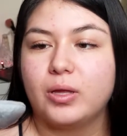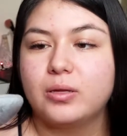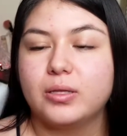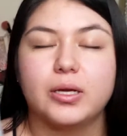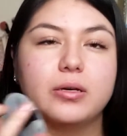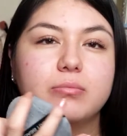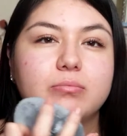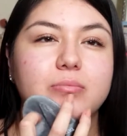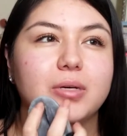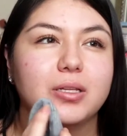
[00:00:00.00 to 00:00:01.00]
like
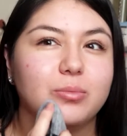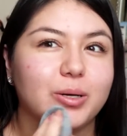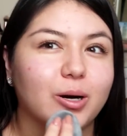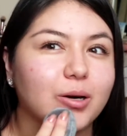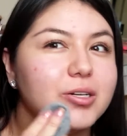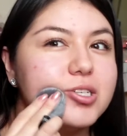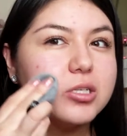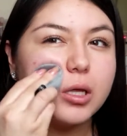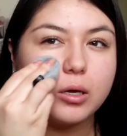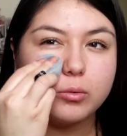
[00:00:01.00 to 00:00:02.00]
a little bit harsh,
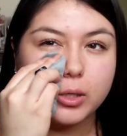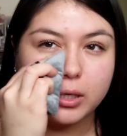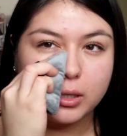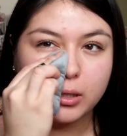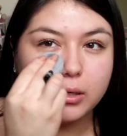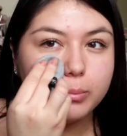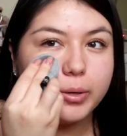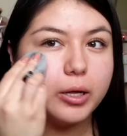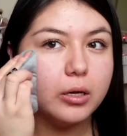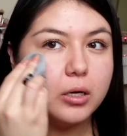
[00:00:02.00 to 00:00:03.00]
like it would kind of hurt,
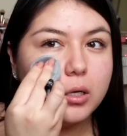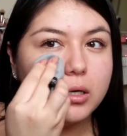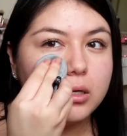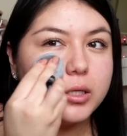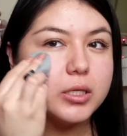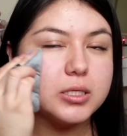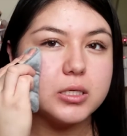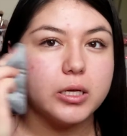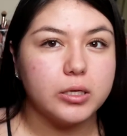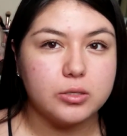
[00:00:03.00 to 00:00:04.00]
but it doesn't,
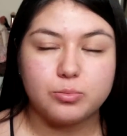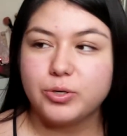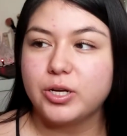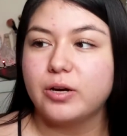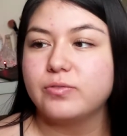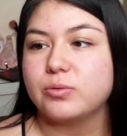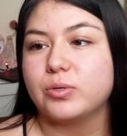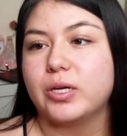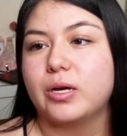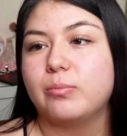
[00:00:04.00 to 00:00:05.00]
and it's pretty comfortable.
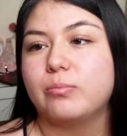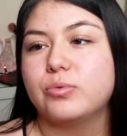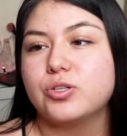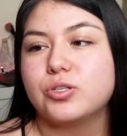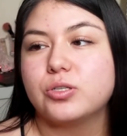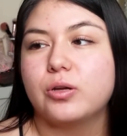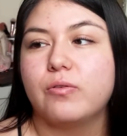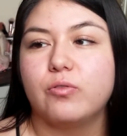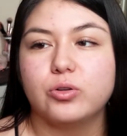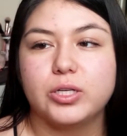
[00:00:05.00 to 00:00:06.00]
Like I'm just
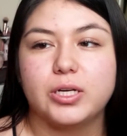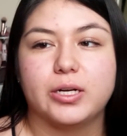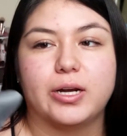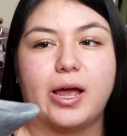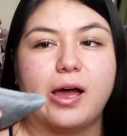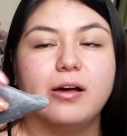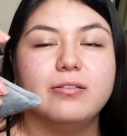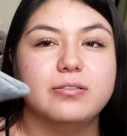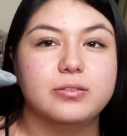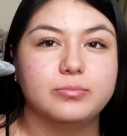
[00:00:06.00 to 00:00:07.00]
folding it in half
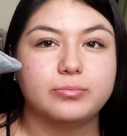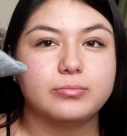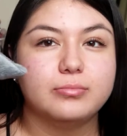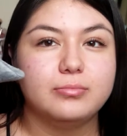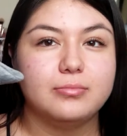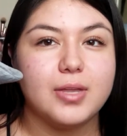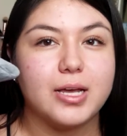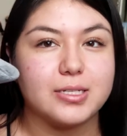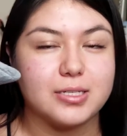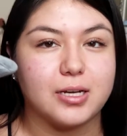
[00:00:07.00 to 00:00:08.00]

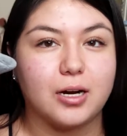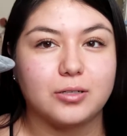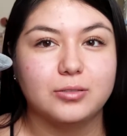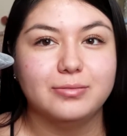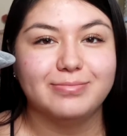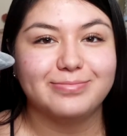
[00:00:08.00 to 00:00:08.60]
as a taco,